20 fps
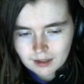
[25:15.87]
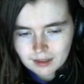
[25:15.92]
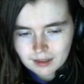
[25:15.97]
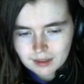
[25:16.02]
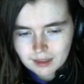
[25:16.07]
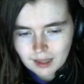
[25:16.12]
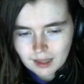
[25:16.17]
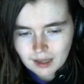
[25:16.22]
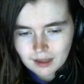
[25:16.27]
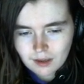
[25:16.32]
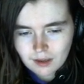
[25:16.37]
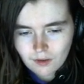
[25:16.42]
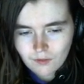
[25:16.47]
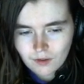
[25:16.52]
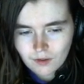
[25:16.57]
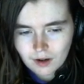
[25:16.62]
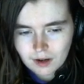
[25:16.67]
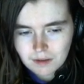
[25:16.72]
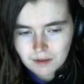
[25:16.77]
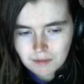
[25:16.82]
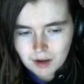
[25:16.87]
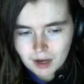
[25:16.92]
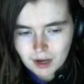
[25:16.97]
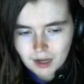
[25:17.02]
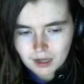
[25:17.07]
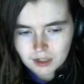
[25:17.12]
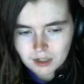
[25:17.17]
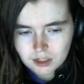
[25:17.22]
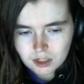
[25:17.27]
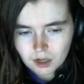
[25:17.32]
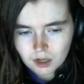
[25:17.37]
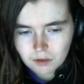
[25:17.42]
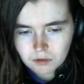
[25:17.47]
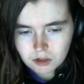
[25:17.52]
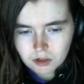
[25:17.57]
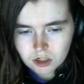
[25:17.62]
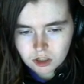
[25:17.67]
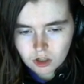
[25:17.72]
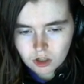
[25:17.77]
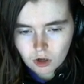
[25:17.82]
Thank you very much. I
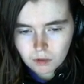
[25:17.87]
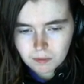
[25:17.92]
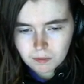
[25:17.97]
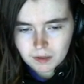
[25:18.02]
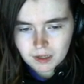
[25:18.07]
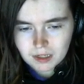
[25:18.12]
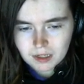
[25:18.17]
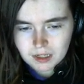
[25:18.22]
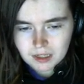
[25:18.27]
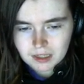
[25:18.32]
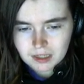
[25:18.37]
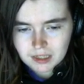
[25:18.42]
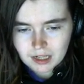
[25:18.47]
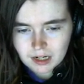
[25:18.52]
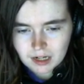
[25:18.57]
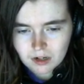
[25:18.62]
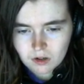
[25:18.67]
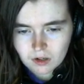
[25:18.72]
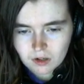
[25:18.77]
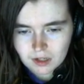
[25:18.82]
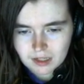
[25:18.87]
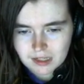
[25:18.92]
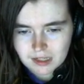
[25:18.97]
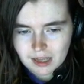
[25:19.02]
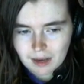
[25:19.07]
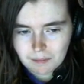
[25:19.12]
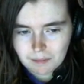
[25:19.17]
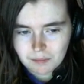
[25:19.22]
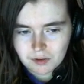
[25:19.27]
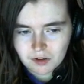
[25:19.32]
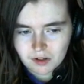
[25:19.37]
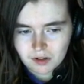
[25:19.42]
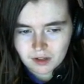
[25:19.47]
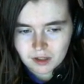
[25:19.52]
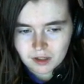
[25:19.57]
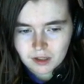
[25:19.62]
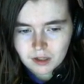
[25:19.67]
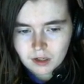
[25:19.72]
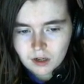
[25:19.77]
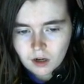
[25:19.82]
was just hoping to set a good example.
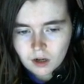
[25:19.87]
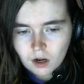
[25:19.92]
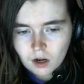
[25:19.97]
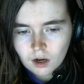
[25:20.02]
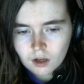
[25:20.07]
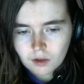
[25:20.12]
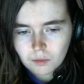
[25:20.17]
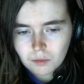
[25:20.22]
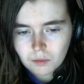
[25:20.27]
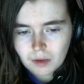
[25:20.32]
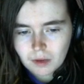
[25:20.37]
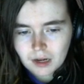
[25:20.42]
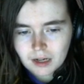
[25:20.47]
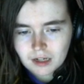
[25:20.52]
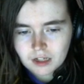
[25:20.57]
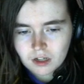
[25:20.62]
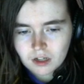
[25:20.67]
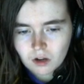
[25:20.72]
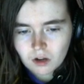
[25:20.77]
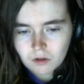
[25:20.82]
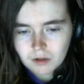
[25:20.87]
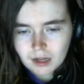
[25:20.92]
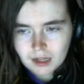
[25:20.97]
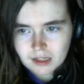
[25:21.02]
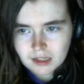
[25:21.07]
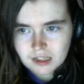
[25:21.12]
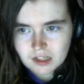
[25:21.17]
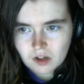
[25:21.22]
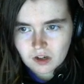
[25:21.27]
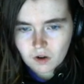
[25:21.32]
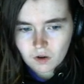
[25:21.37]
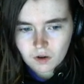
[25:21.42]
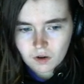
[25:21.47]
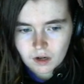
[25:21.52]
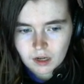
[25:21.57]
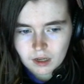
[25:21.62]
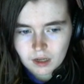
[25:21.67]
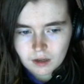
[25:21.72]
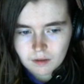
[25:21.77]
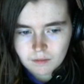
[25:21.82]
Are you ready to go next,
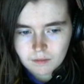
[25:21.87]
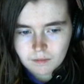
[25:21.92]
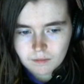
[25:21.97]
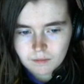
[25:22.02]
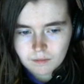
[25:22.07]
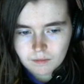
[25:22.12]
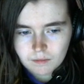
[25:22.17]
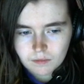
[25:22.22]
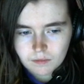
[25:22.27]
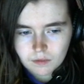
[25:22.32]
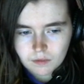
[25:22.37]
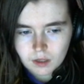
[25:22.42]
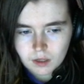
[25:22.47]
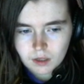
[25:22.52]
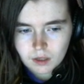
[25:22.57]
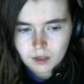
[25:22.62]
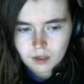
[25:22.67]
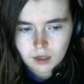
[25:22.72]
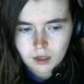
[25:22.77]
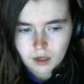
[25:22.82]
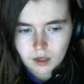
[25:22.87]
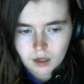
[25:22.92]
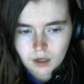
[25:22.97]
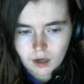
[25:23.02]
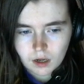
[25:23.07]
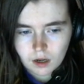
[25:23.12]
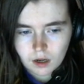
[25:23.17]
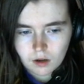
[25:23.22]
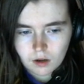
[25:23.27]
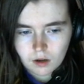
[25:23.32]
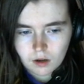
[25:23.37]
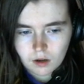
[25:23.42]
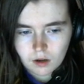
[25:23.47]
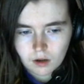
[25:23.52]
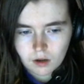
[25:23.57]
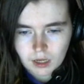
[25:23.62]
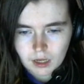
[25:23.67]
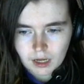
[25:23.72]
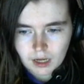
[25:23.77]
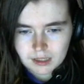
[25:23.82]
Sori? I'll go
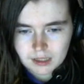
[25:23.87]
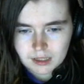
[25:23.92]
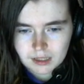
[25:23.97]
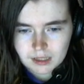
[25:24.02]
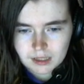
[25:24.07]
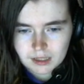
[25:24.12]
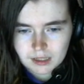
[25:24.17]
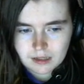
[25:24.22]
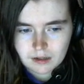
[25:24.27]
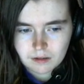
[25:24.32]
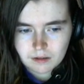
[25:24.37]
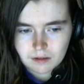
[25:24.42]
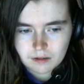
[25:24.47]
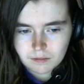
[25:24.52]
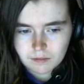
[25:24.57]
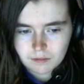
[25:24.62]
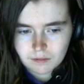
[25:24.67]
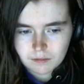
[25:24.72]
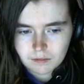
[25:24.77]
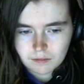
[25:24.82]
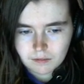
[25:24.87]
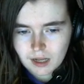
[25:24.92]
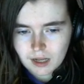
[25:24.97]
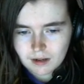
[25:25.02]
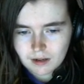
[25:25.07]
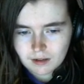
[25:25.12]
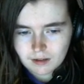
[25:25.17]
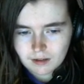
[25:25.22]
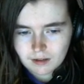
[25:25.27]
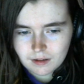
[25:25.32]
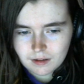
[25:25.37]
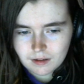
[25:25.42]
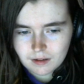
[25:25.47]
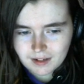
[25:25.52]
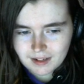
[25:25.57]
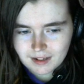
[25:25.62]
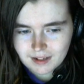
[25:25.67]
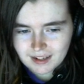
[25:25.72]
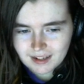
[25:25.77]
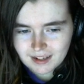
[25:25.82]
next. What?
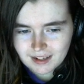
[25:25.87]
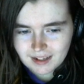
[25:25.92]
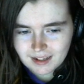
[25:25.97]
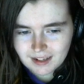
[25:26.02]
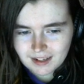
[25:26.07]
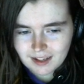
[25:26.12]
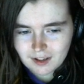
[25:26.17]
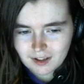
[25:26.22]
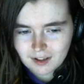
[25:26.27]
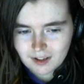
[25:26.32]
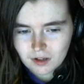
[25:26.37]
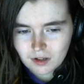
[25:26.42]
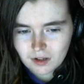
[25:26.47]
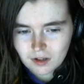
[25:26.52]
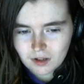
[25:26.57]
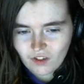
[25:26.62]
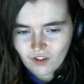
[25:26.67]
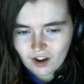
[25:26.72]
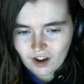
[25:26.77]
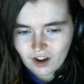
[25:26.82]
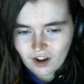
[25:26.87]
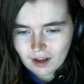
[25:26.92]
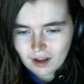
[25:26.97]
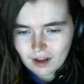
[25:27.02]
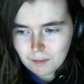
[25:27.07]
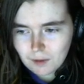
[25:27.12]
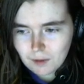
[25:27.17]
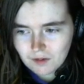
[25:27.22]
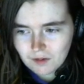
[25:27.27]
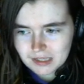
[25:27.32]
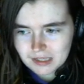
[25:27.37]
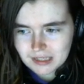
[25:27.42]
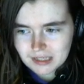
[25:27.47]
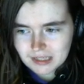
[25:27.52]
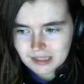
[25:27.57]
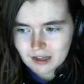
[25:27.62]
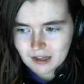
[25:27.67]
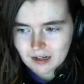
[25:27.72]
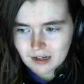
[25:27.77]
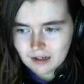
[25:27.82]
Yuri's fired up all of a
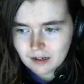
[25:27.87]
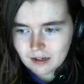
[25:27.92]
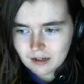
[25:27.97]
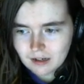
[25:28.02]
sudden.